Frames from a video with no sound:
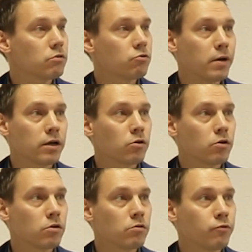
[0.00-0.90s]
And spent
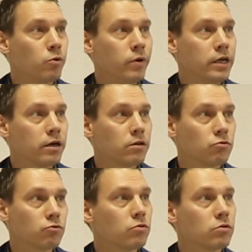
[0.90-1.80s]
a few
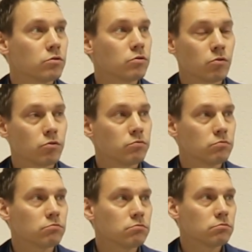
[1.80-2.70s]
weekends
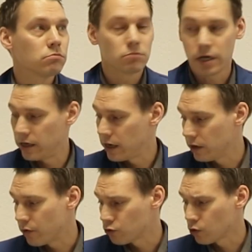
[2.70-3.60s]
and then
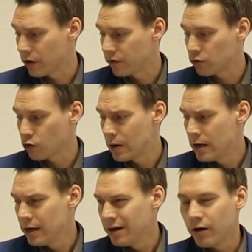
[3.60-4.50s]
he restored everything. So
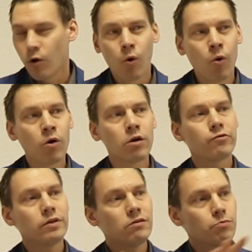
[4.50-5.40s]
all
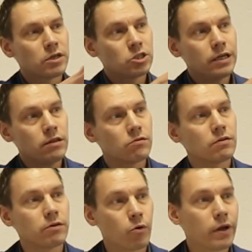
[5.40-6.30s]
of these machines
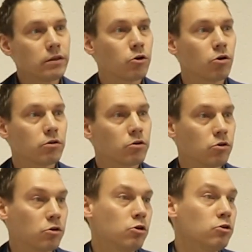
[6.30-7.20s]
theoretically
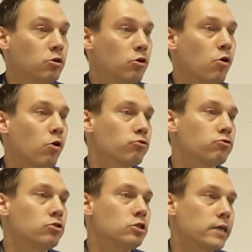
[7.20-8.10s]
could
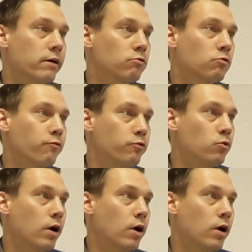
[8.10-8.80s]
cost just a few